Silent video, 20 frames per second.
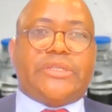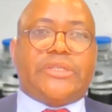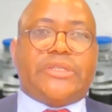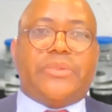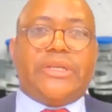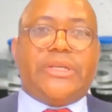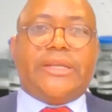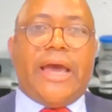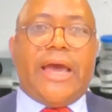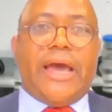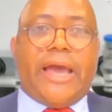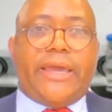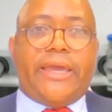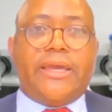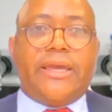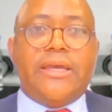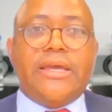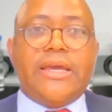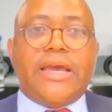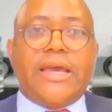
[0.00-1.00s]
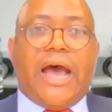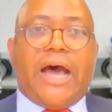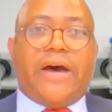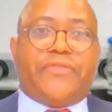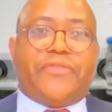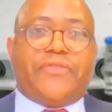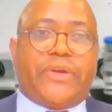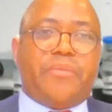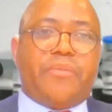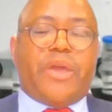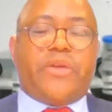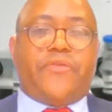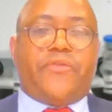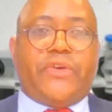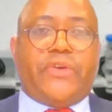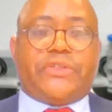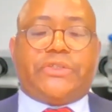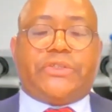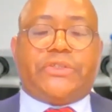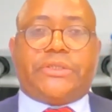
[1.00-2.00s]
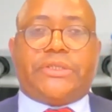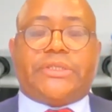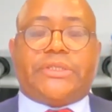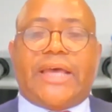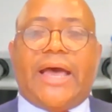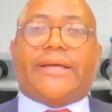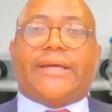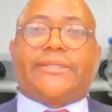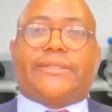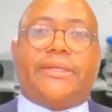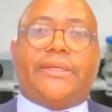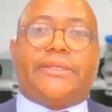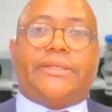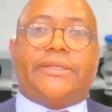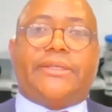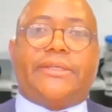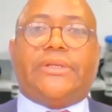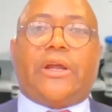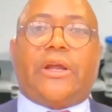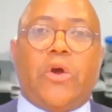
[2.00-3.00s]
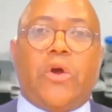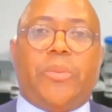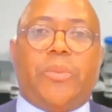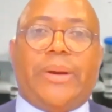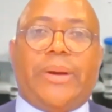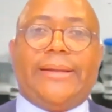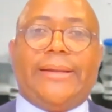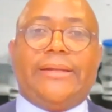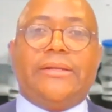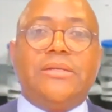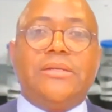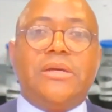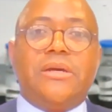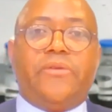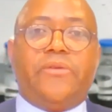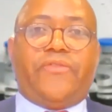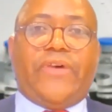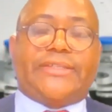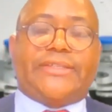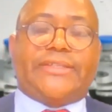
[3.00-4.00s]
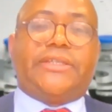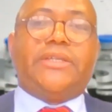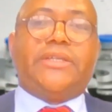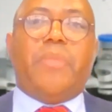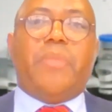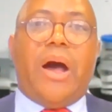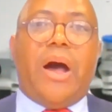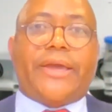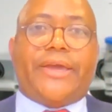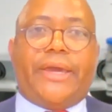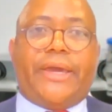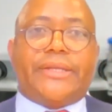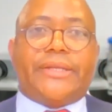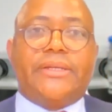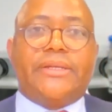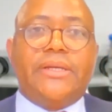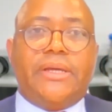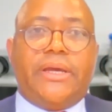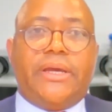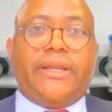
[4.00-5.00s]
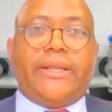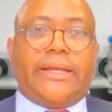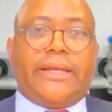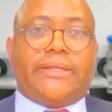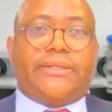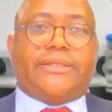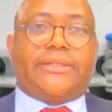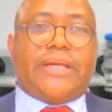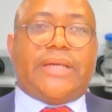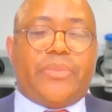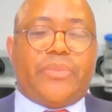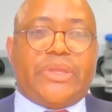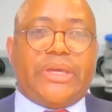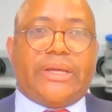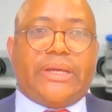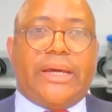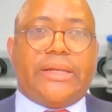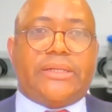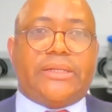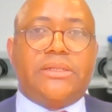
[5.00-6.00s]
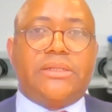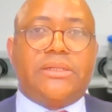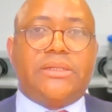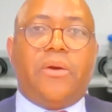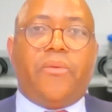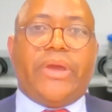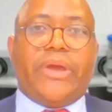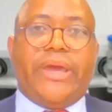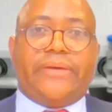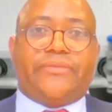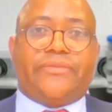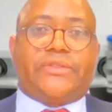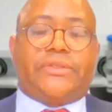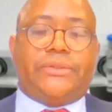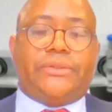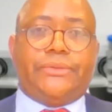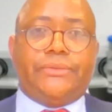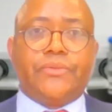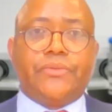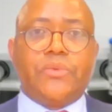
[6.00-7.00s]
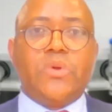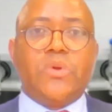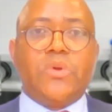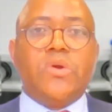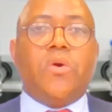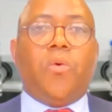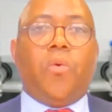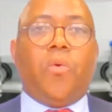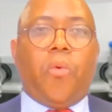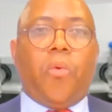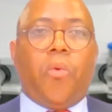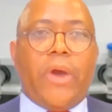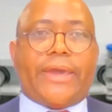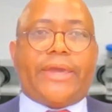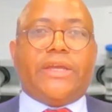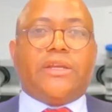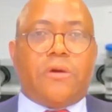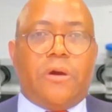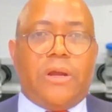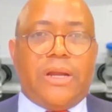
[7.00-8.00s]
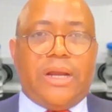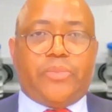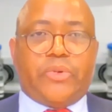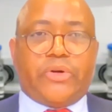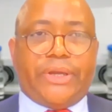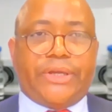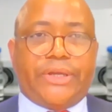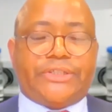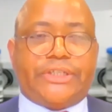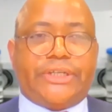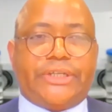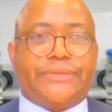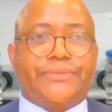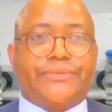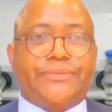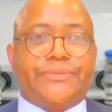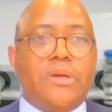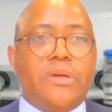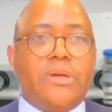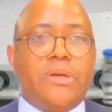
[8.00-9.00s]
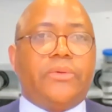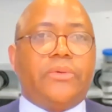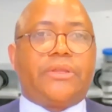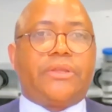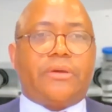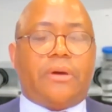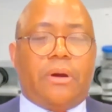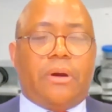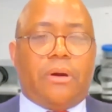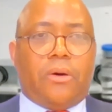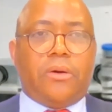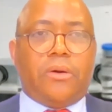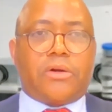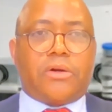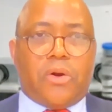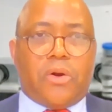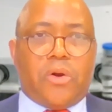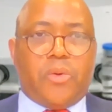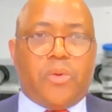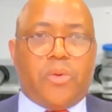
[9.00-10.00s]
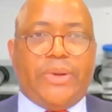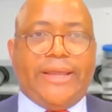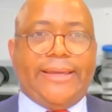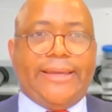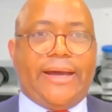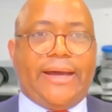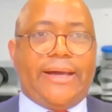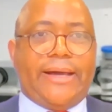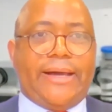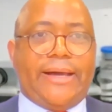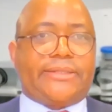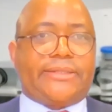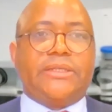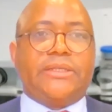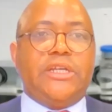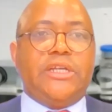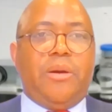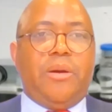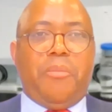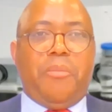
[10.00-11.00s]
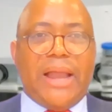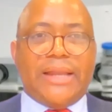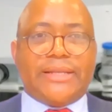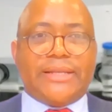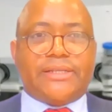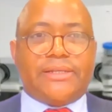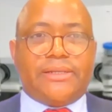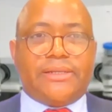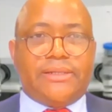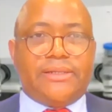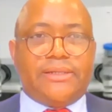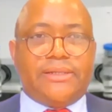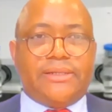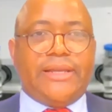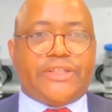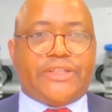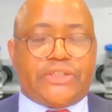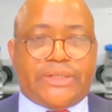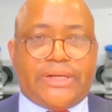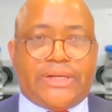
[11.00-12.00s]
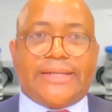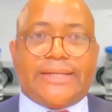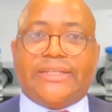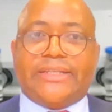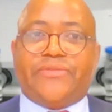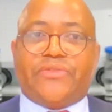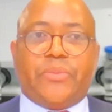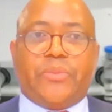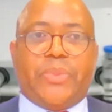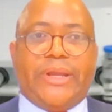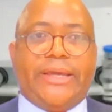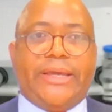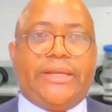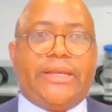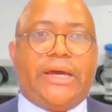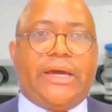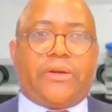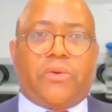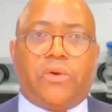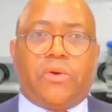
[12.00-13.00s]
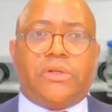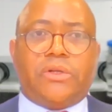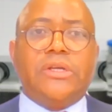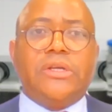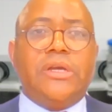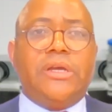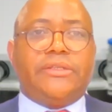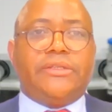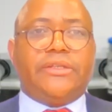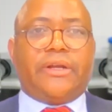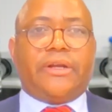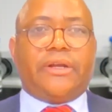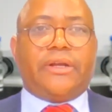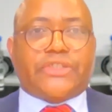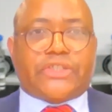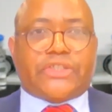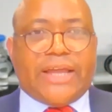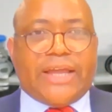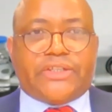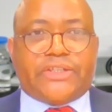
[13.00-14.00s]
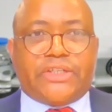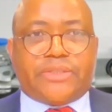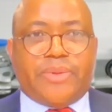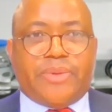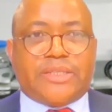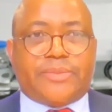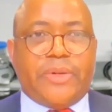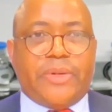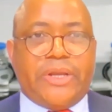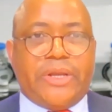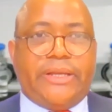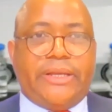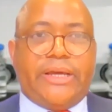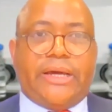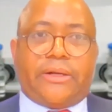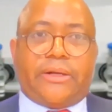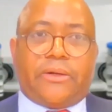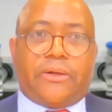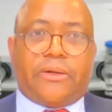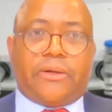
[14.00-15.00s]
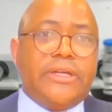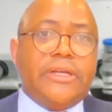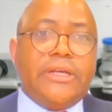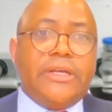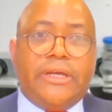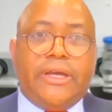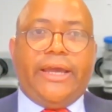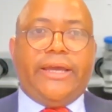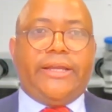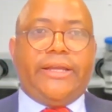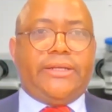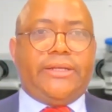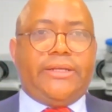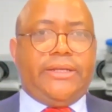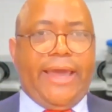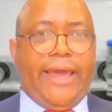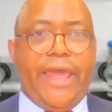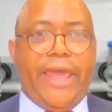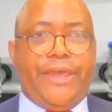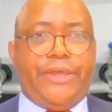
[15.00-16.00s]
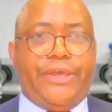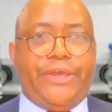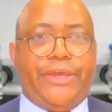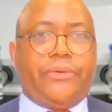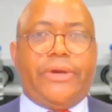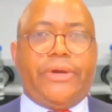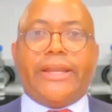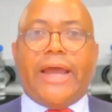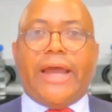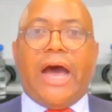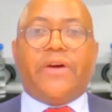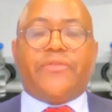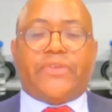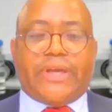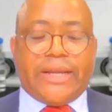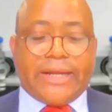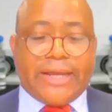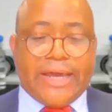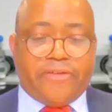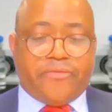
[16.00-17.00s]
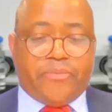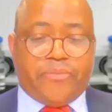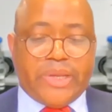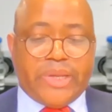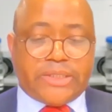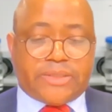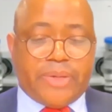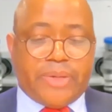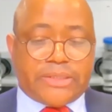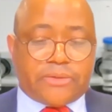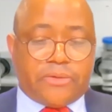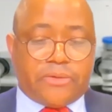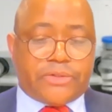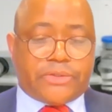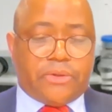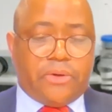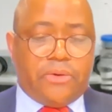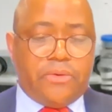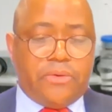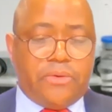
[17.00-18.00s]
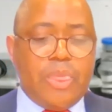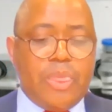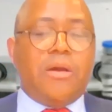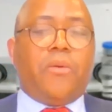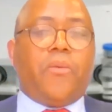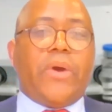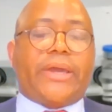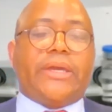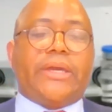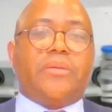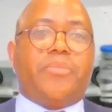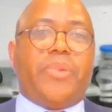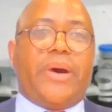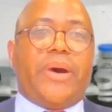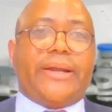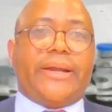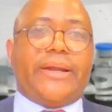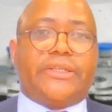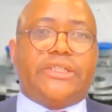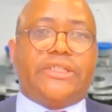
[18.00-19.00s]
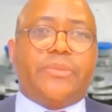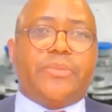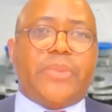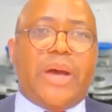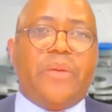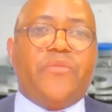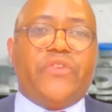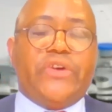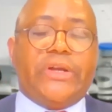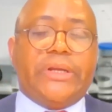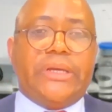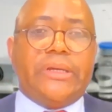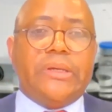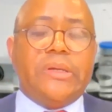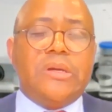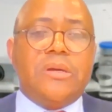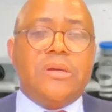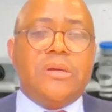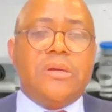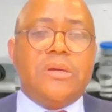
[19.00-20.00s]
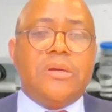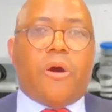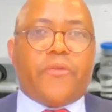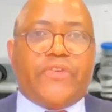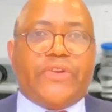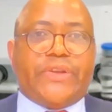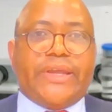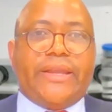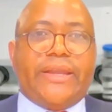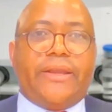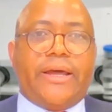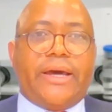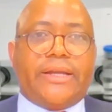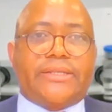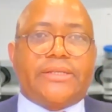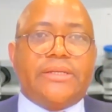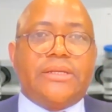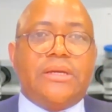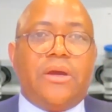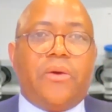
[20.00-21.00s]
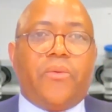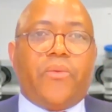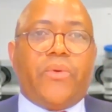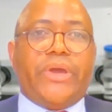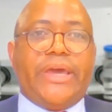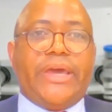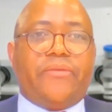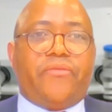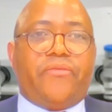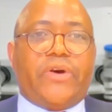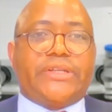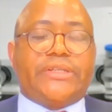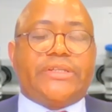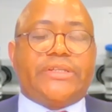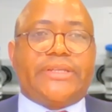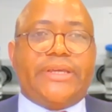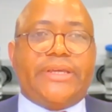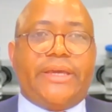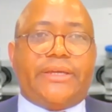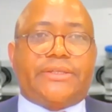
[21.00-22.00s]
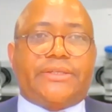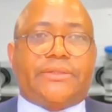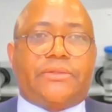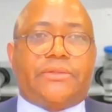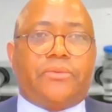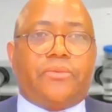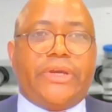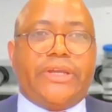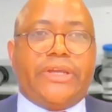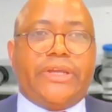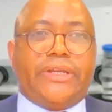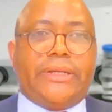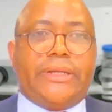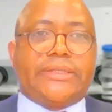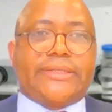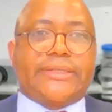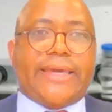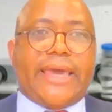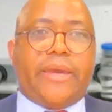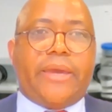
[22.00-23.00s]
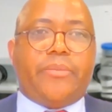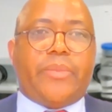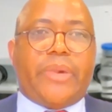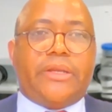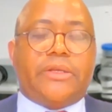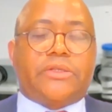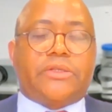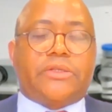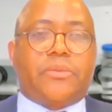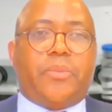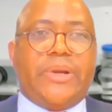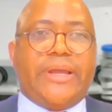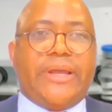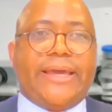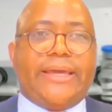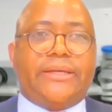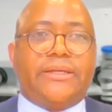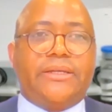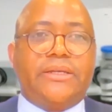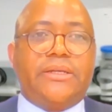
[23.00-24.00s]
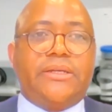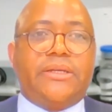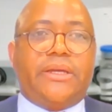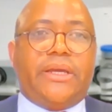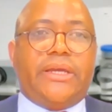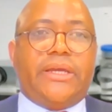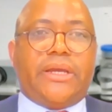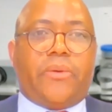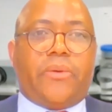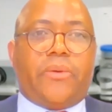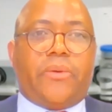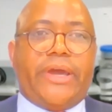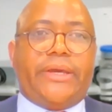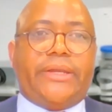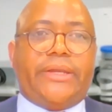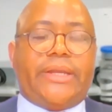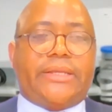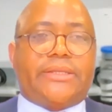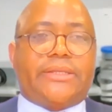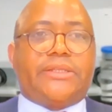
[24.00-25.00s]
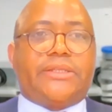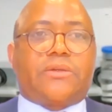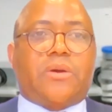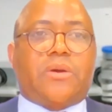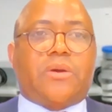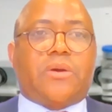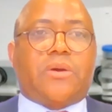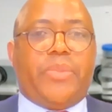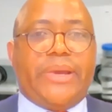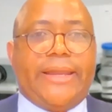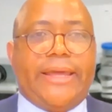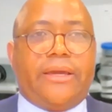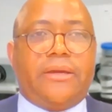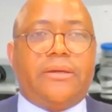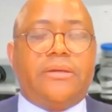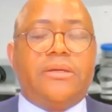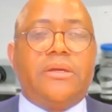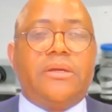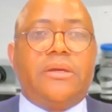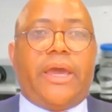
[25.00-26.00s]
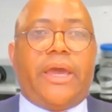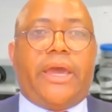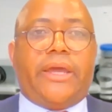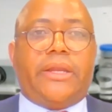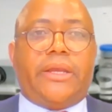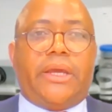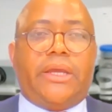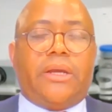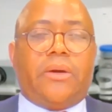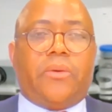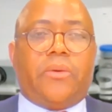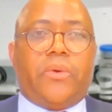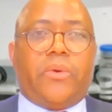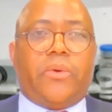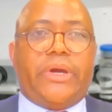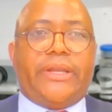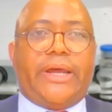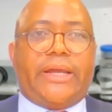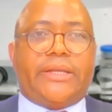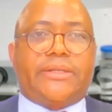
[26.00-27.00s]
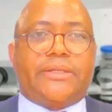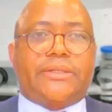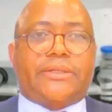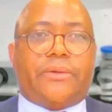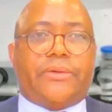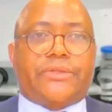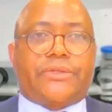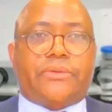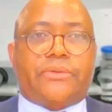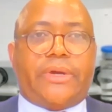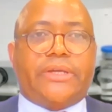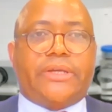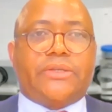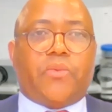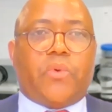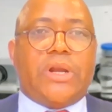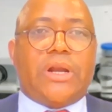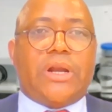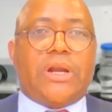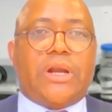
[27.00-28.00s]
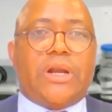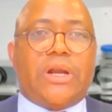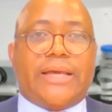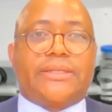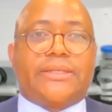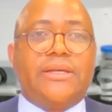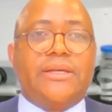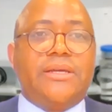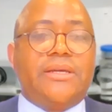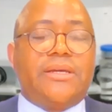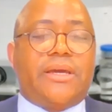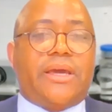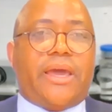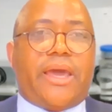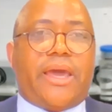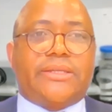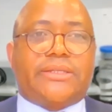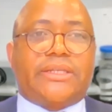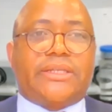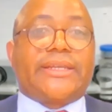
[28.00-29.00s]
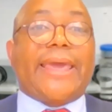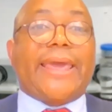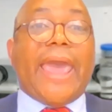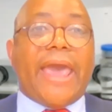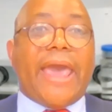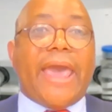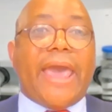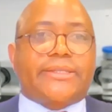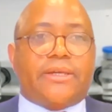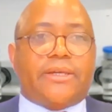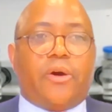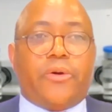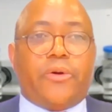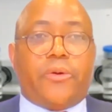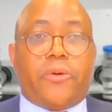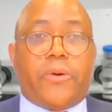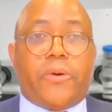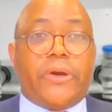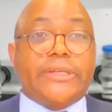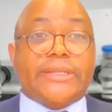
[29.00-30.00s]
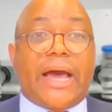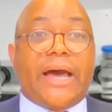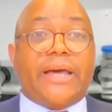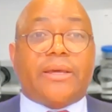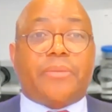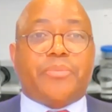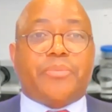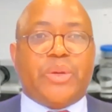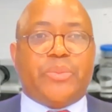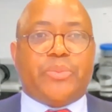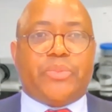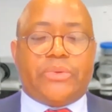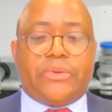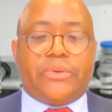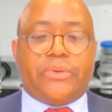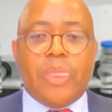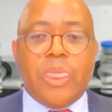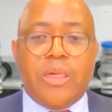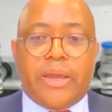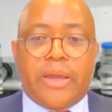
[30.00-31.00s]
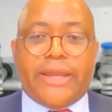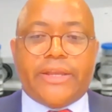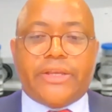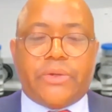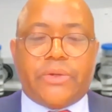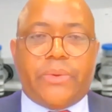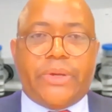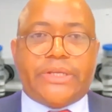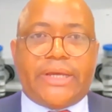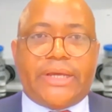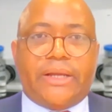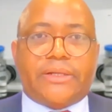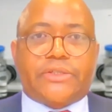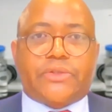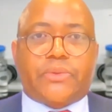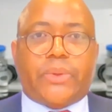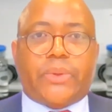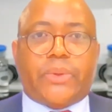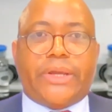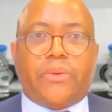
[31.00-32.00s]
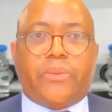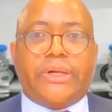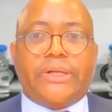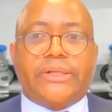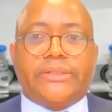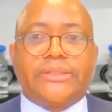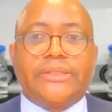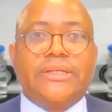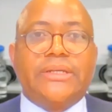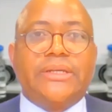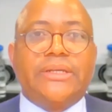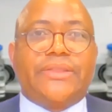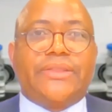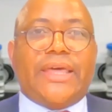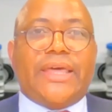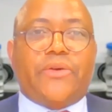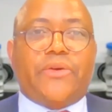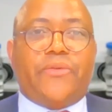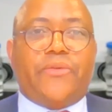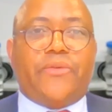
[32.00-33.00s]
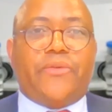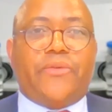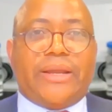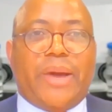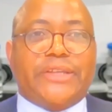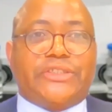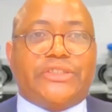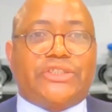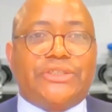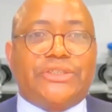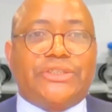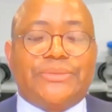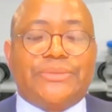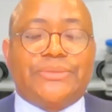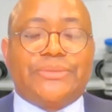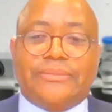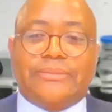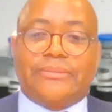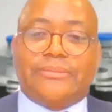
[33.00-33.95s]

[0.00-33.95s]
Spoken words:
time deny African manufacturers access to the global vaccine market. And that is something that we have to work in collaboration with all role players. Multilaterals have to play their role. The rich countries must play their role. And the AU and African governments must also work in partnership. I'm very confident that we have what it takes to win in this game and to play in a way that is compelling and in a way that is also as world-class as it gets, or as other people can do it elsewhere in the world. Thank you very much.